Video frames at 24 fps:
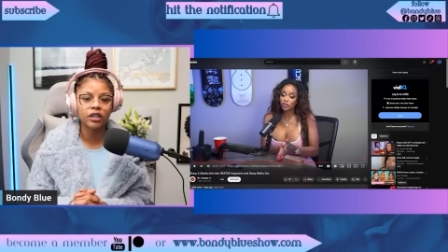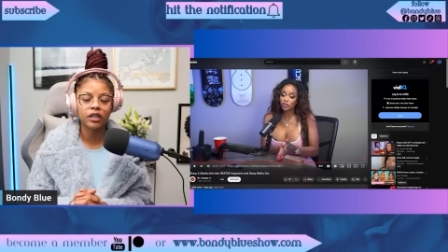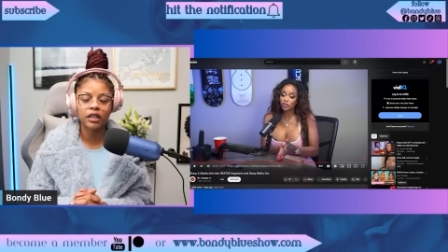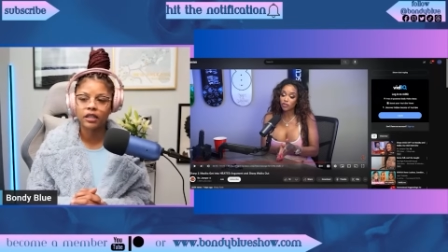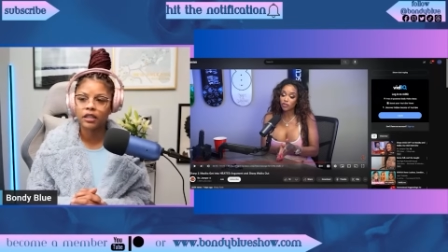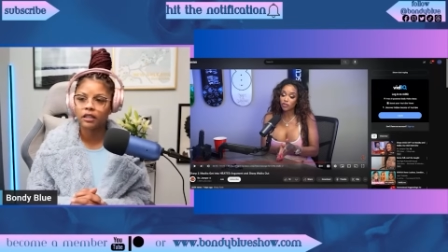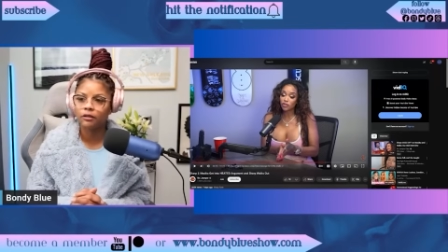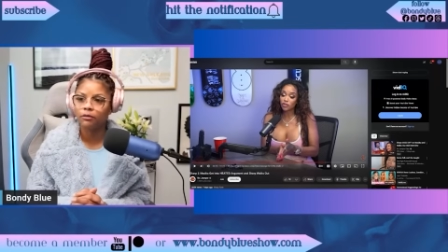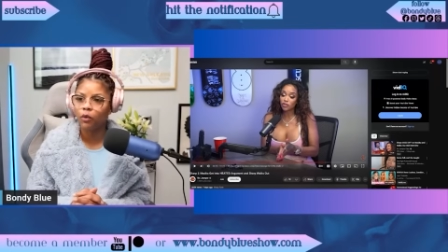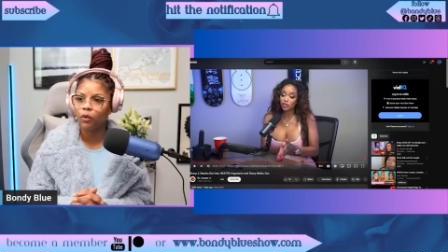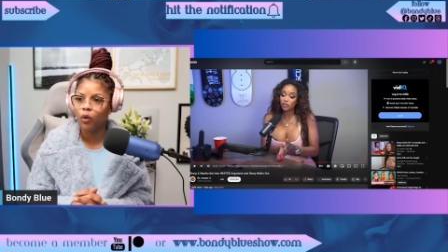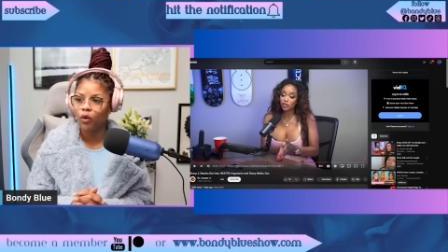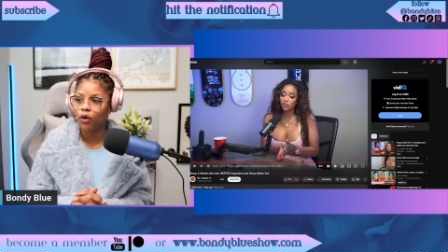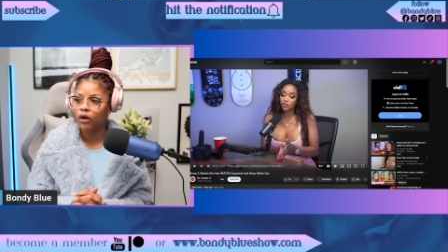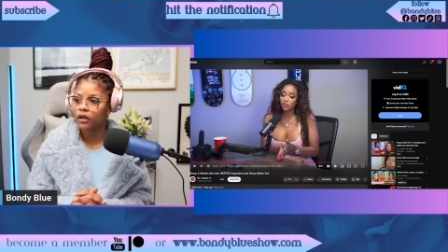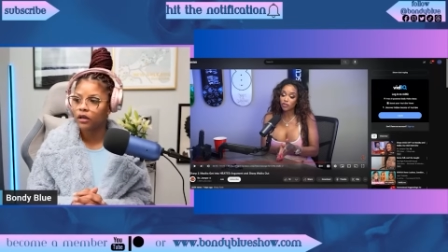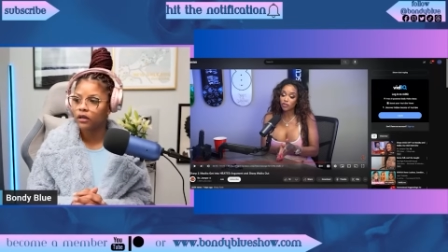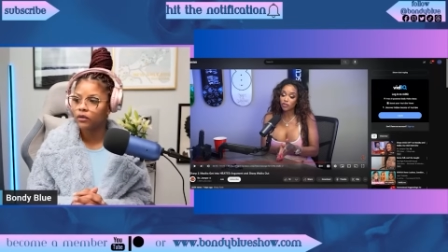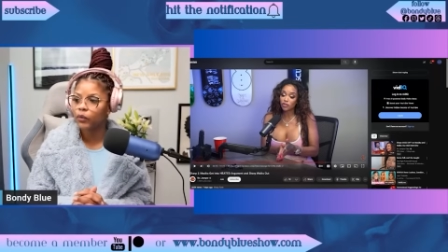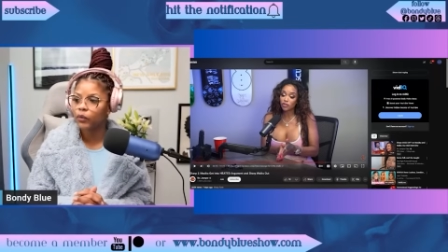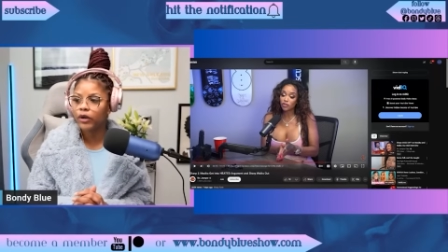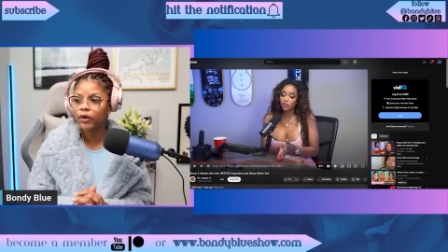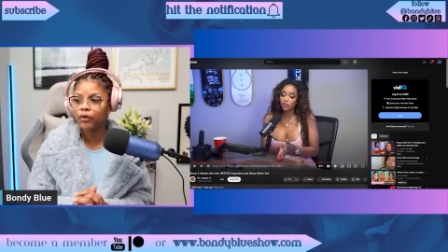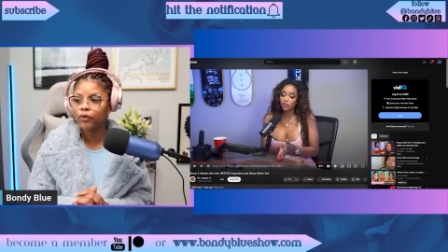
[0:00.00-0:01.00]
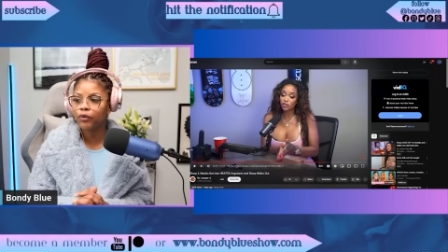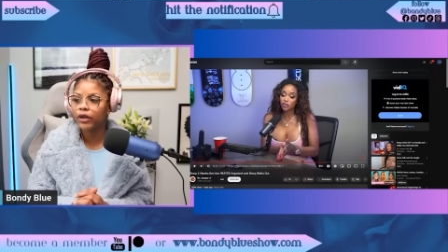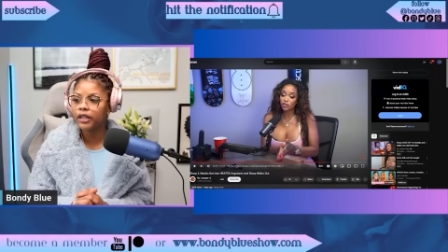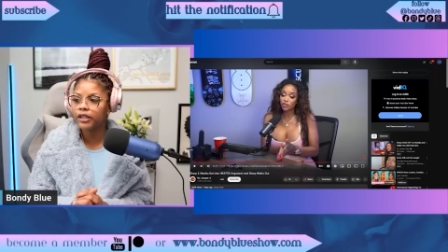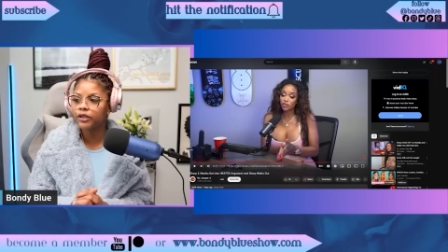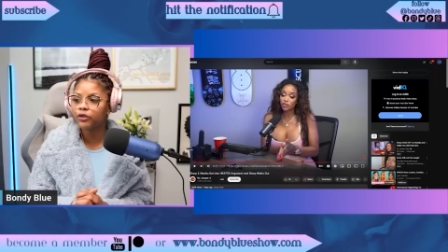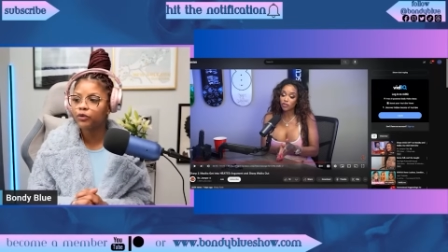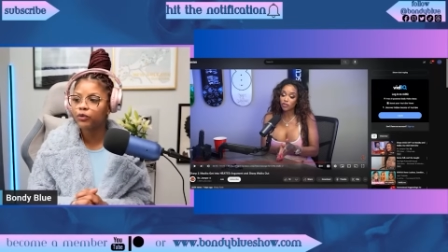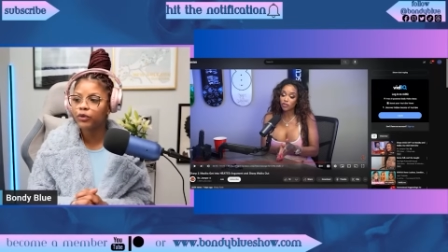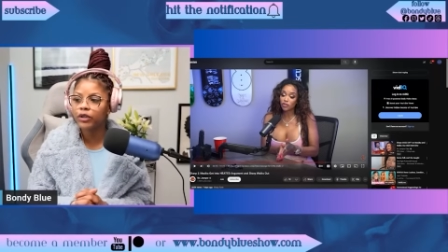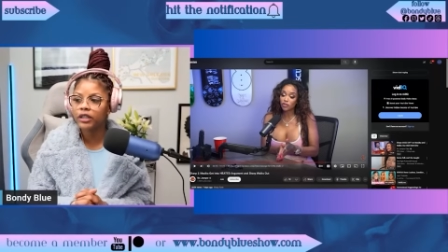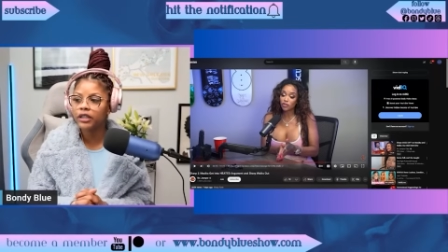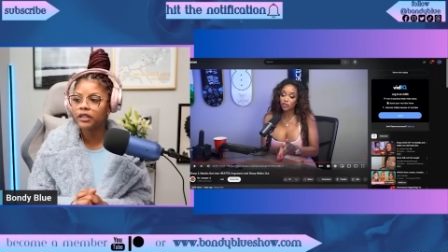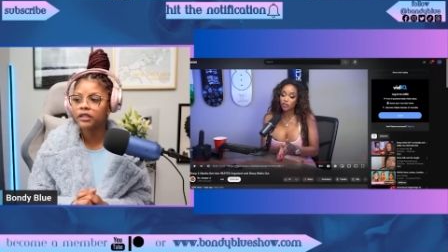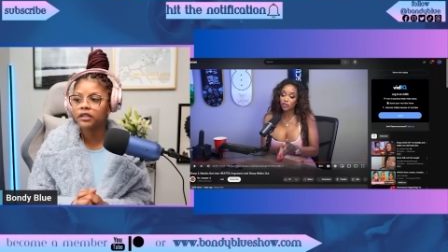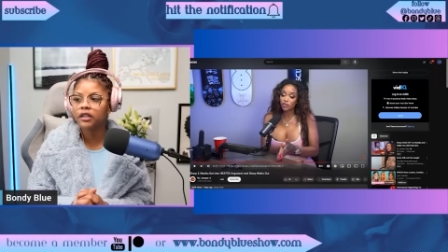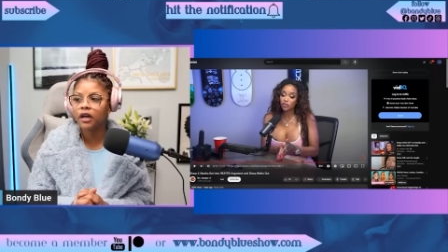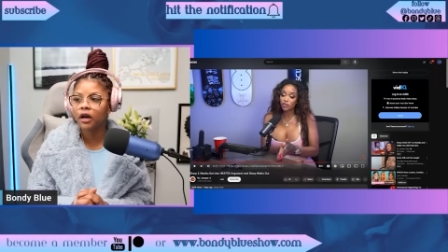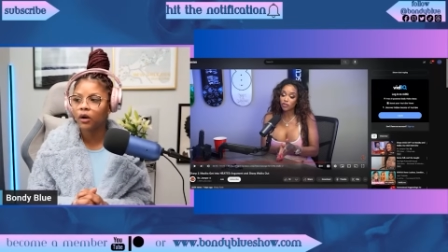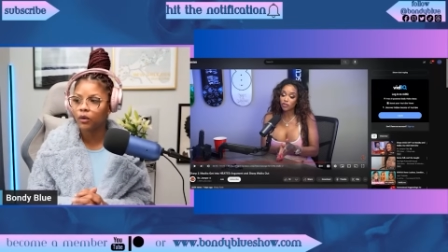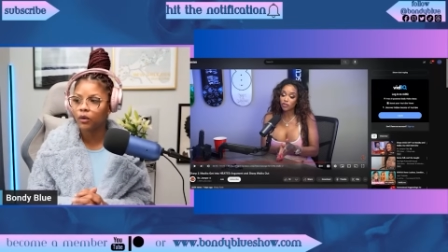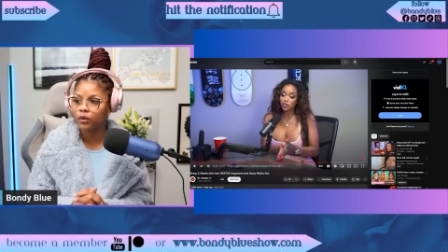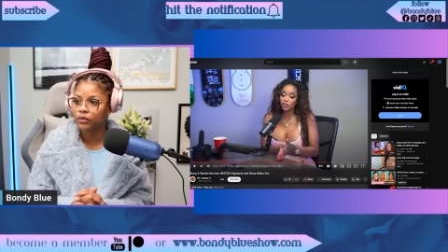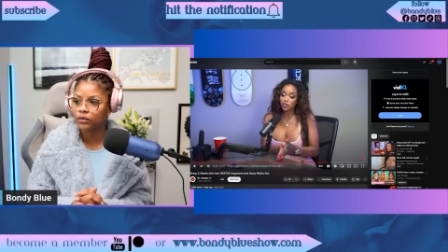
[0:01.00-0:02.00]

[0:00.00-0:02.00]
anymore. We really, really don't.